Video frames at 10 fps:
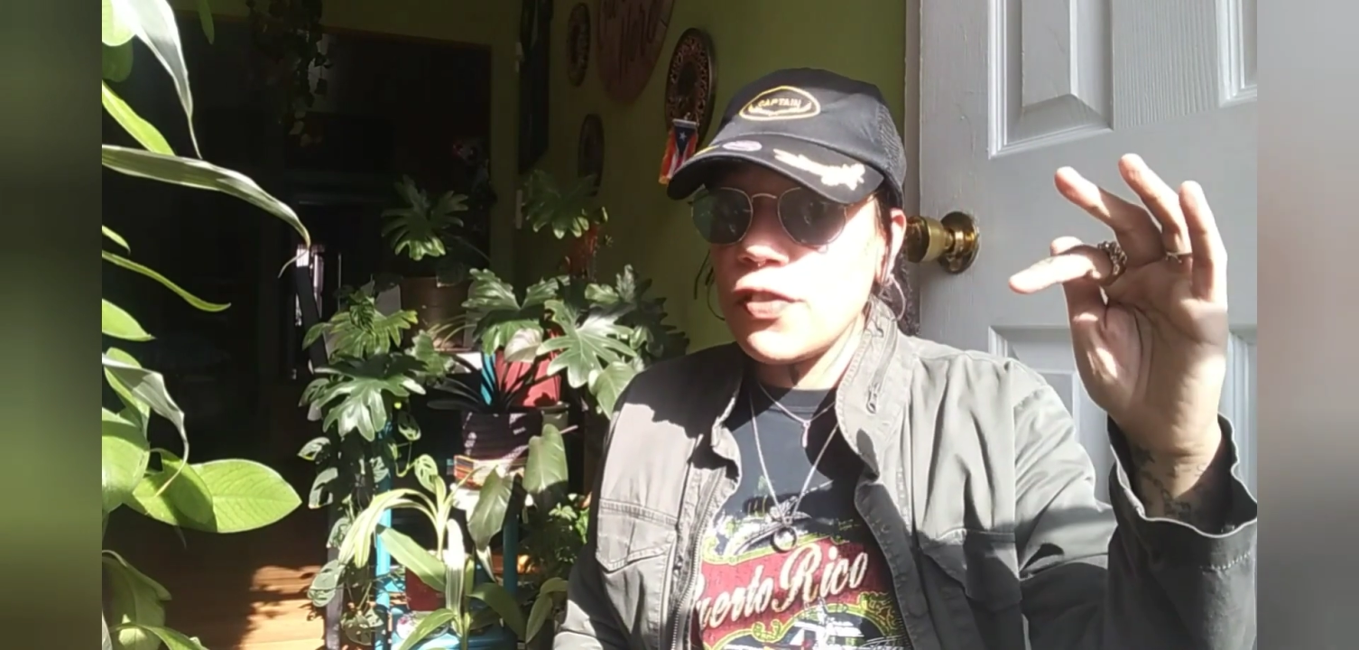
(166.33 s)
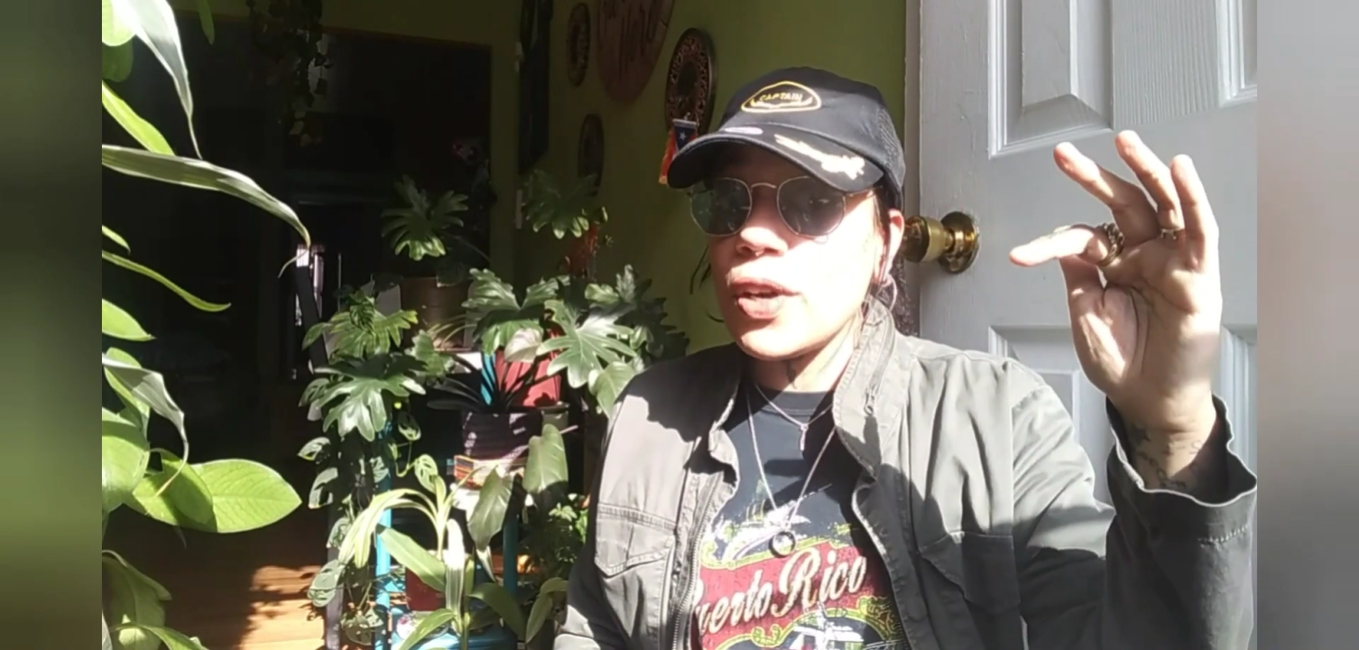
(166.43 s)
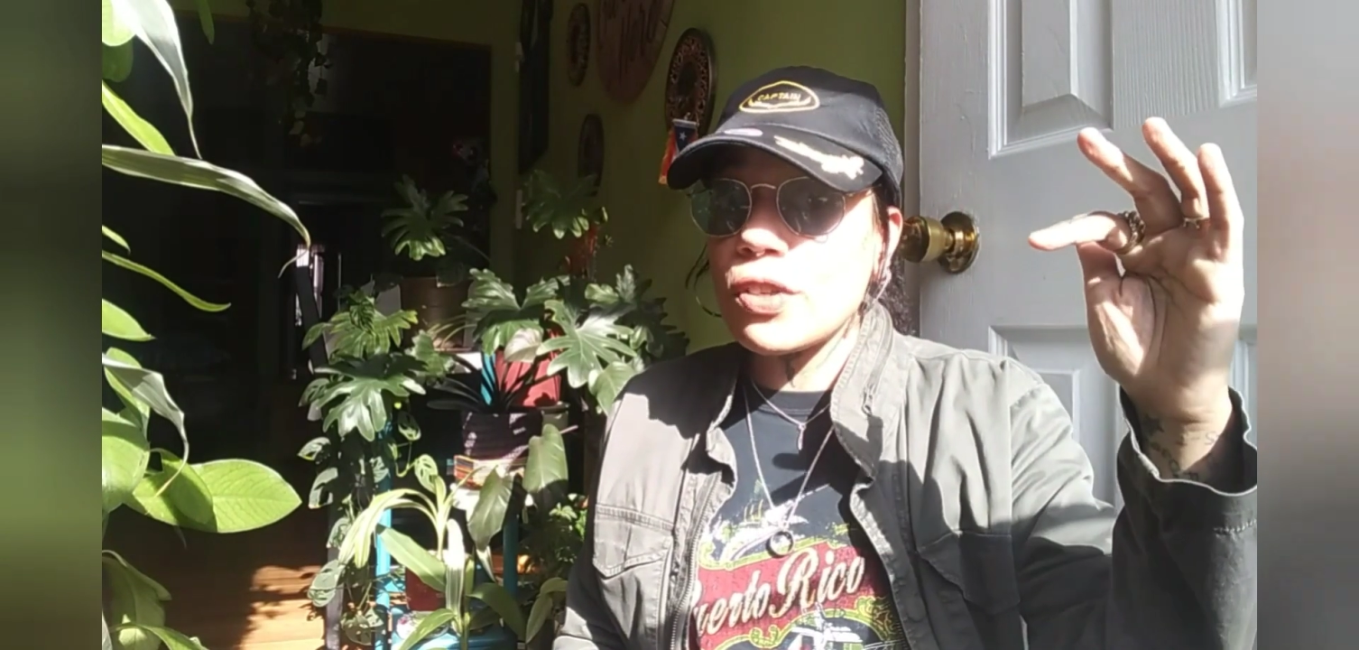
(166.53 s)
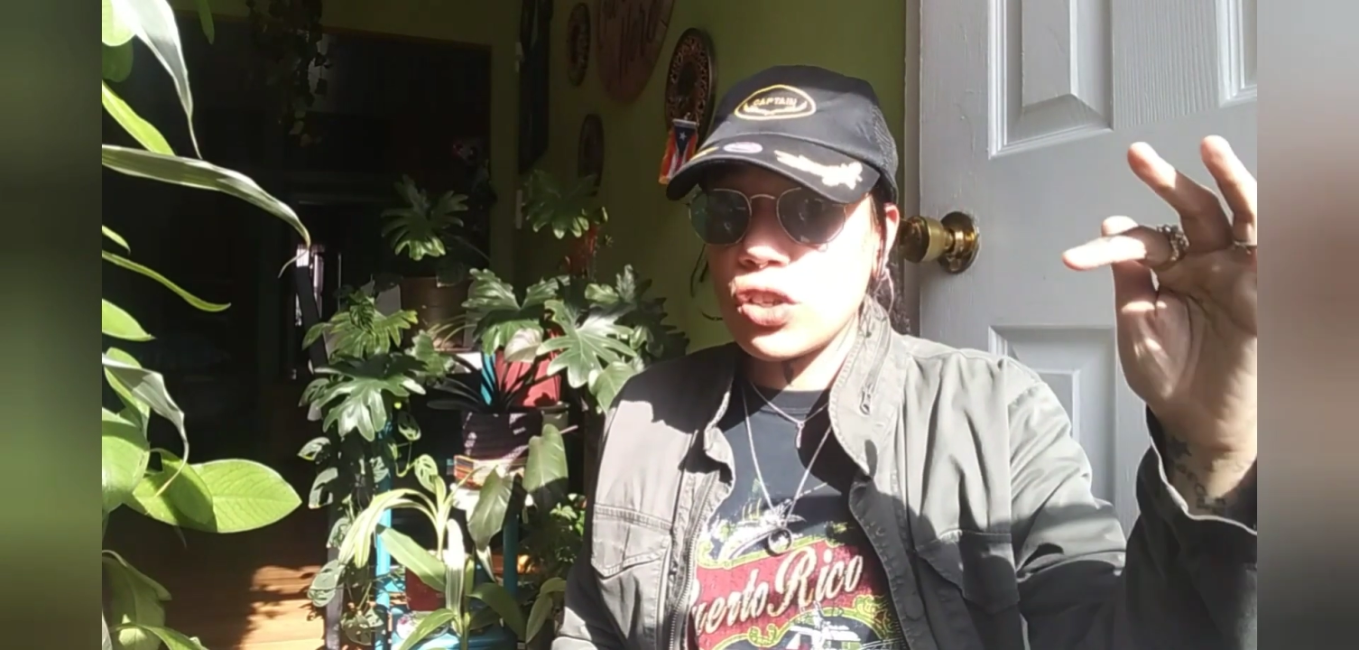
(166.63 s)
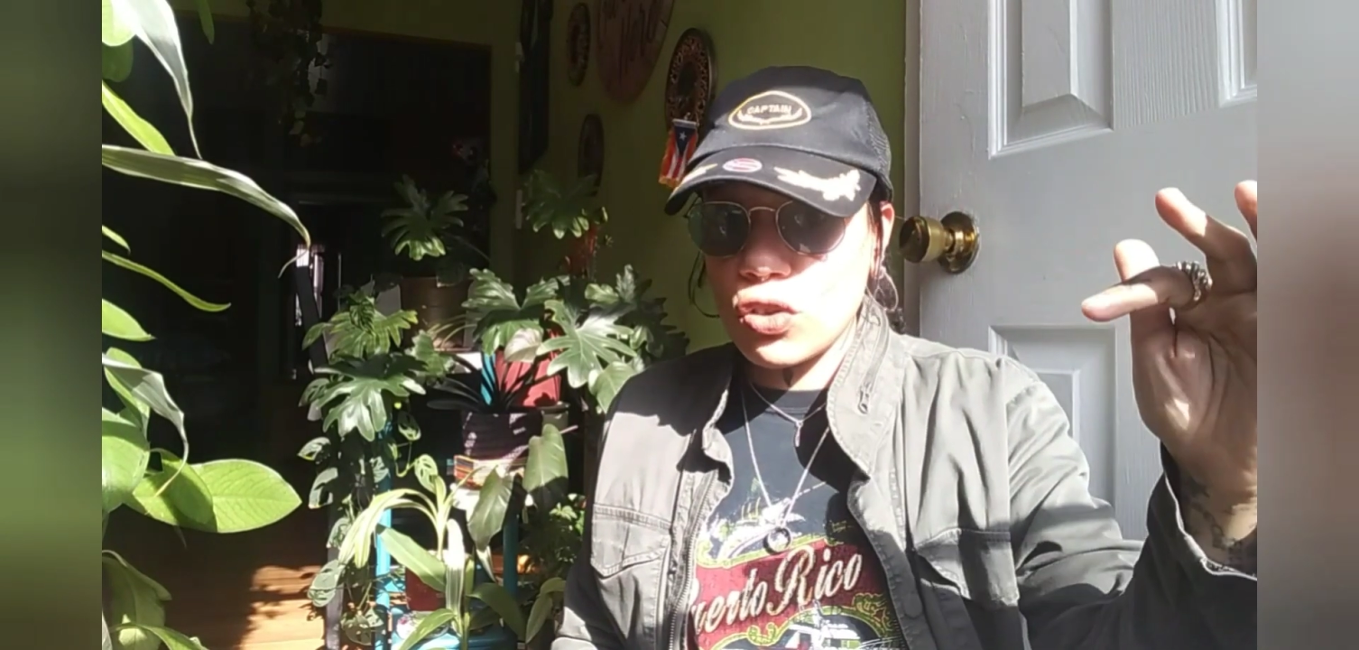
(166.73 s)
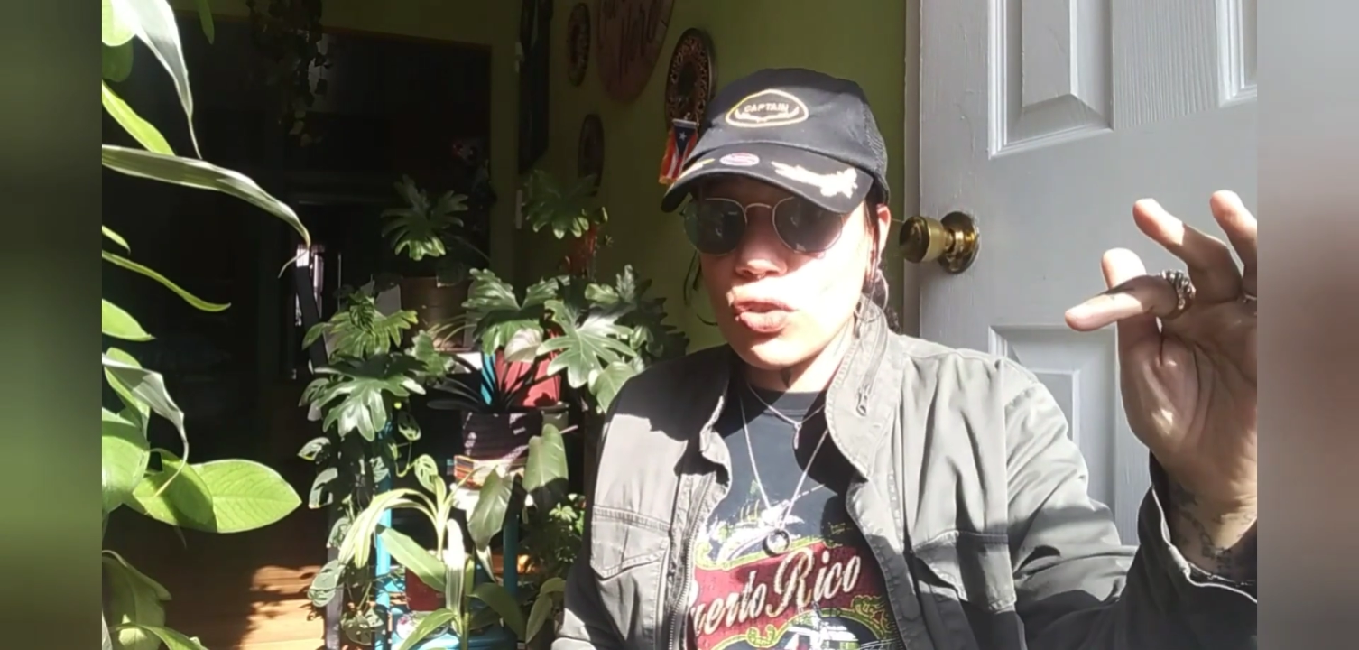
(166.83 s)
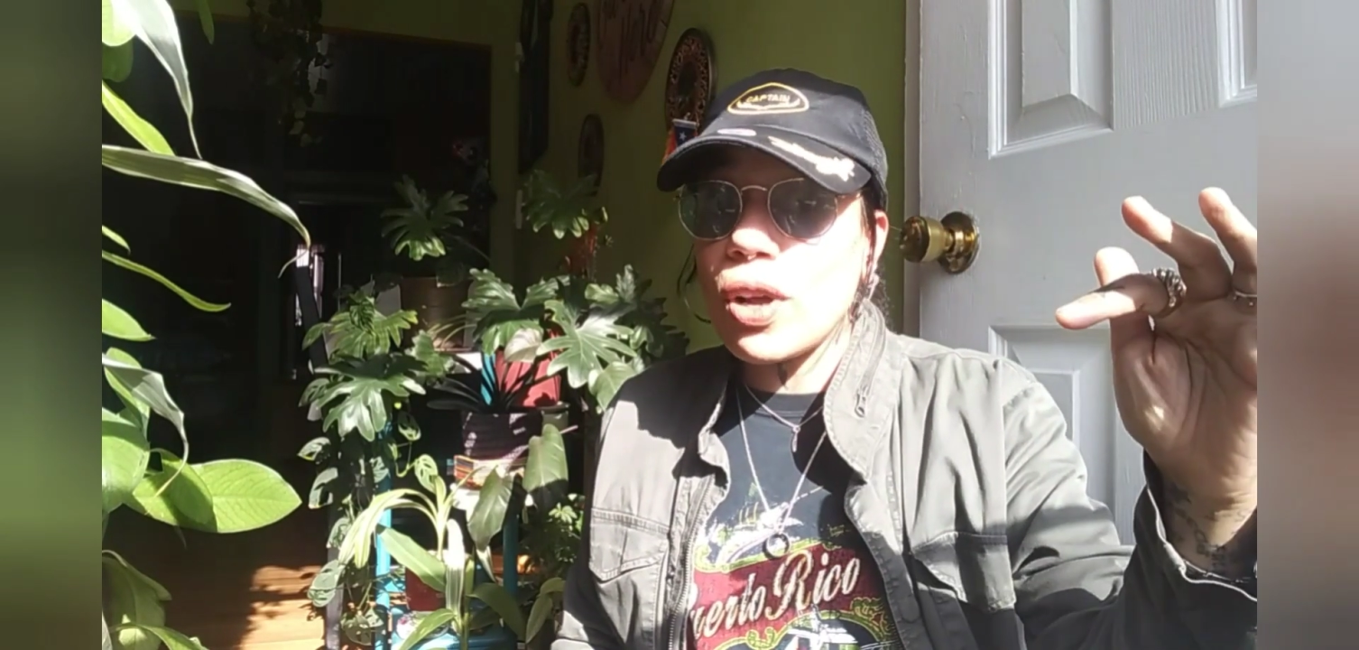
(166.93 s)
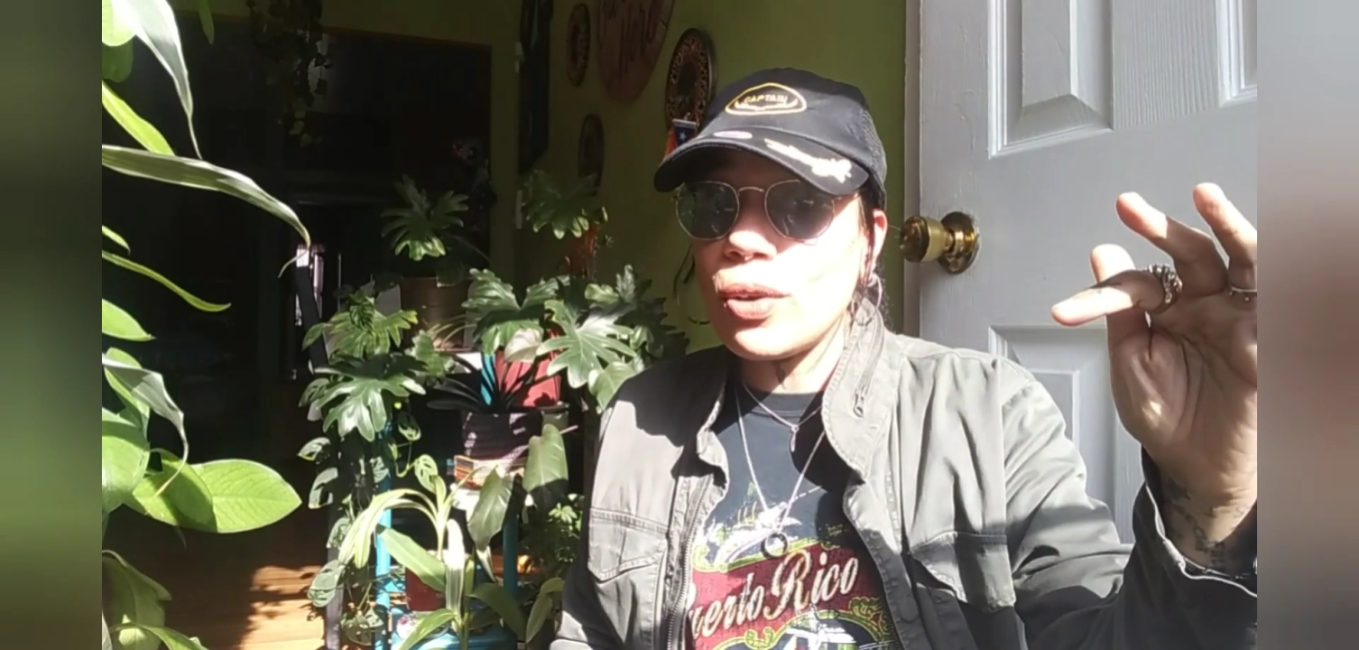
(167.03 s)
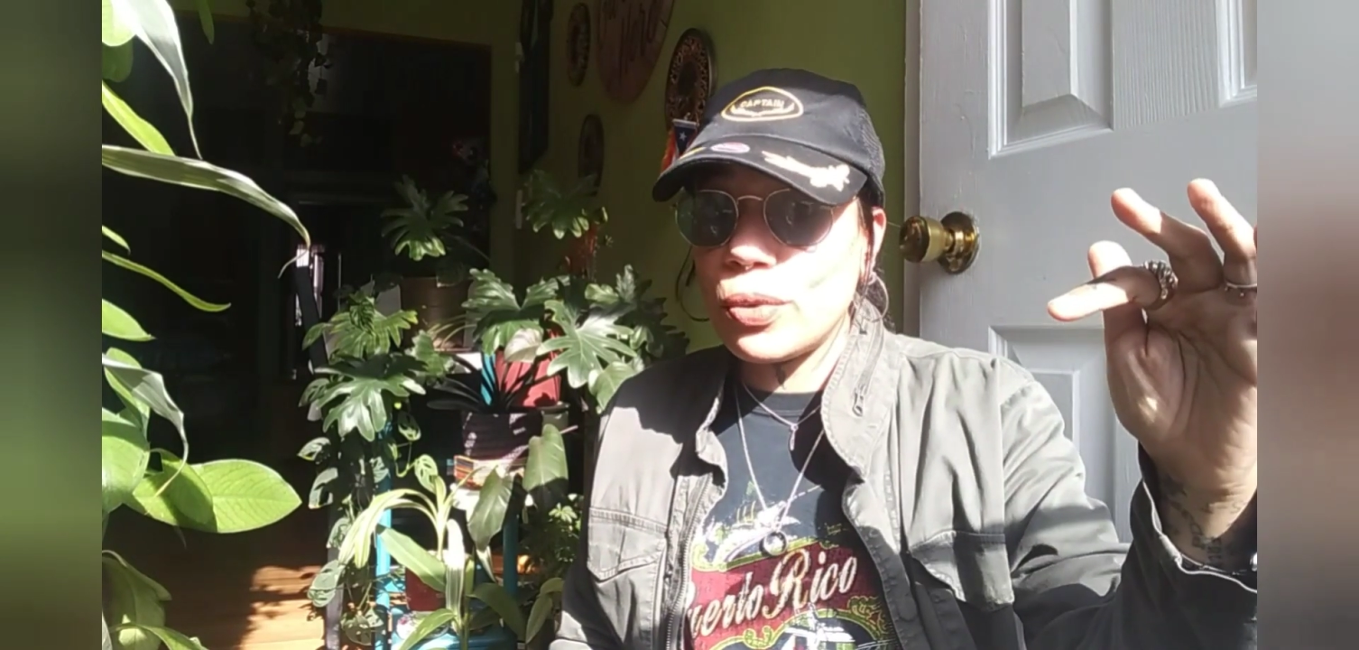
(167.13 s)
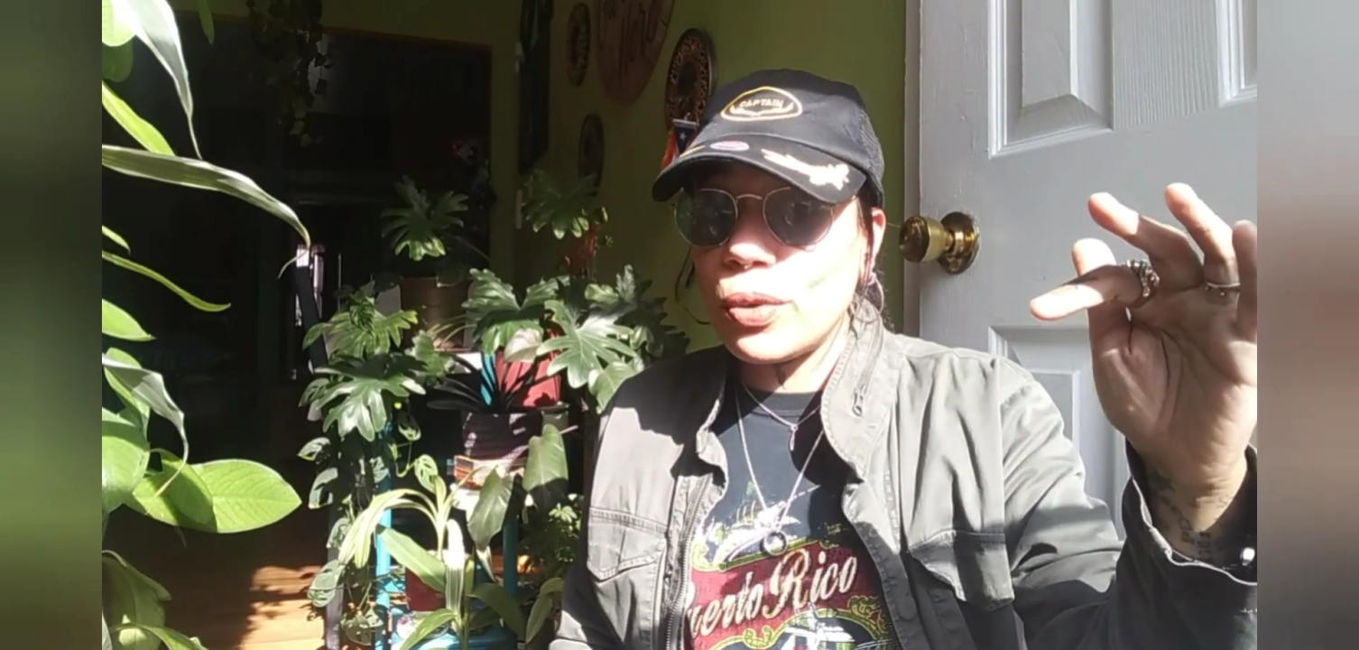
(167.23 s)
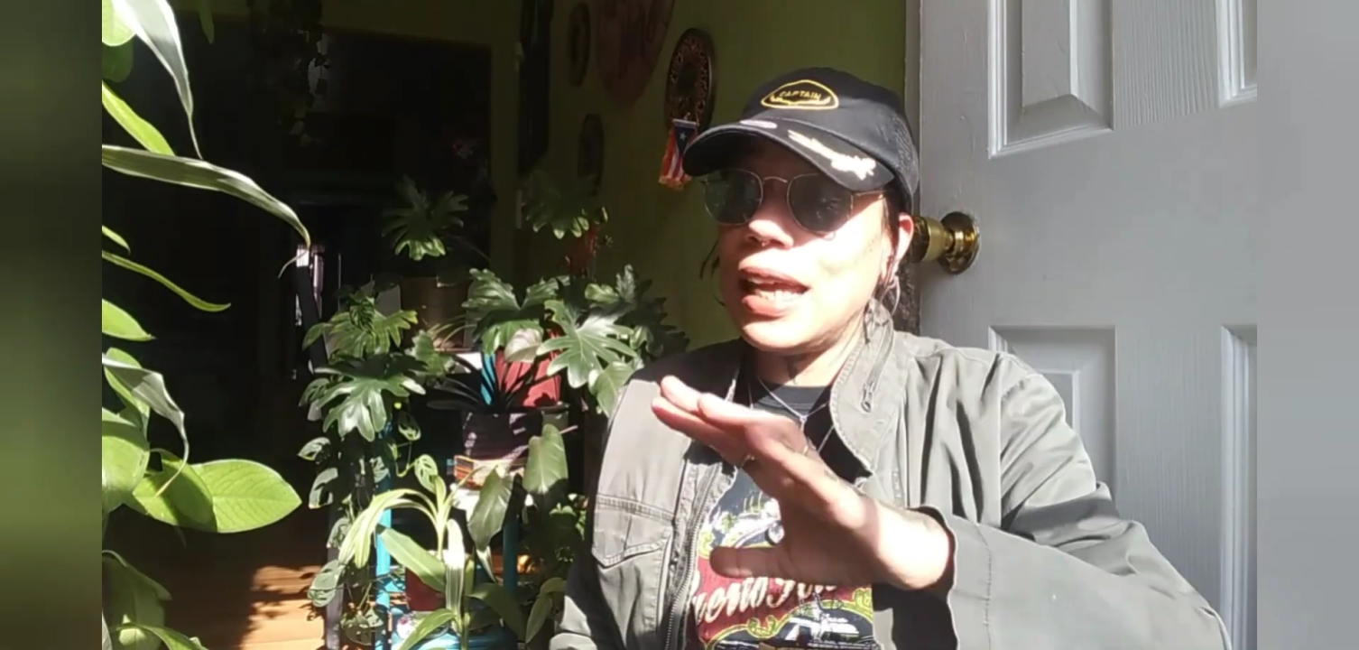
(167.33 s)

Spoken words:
her a struggle,